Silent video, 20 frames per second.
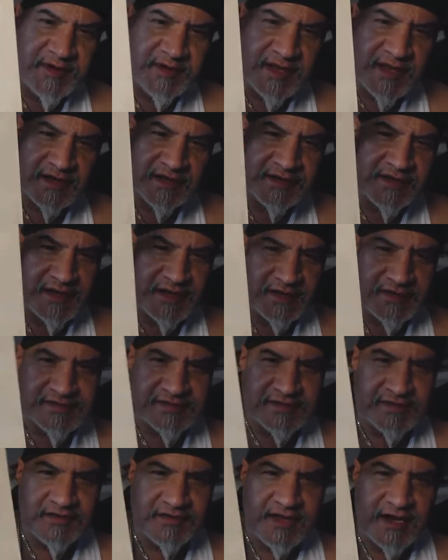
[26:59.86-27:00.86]
banana dance,
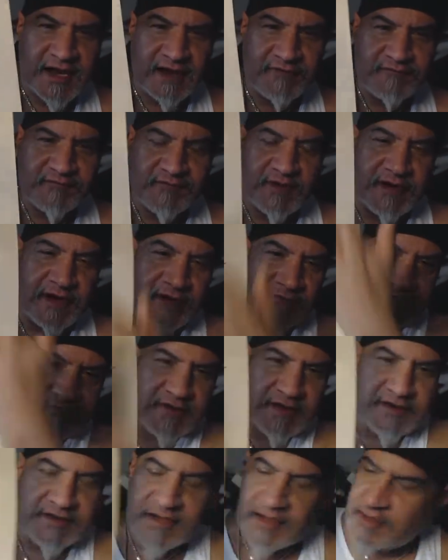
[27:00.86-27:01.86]
and then after
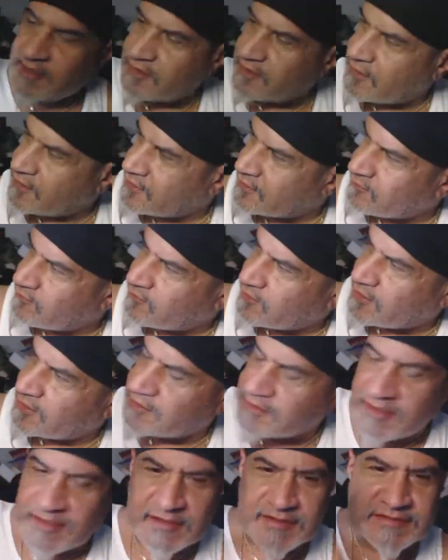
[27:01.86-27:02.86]
I did it, what I
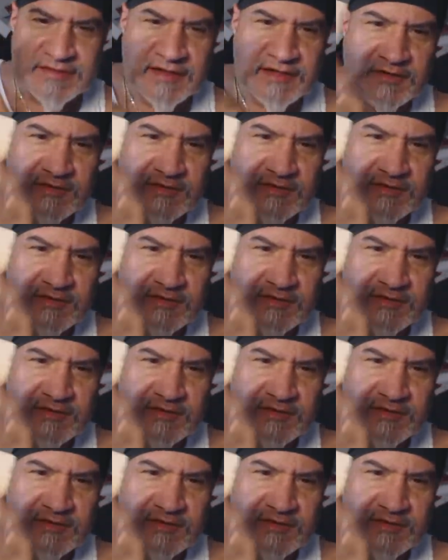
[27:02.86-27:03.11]
did is I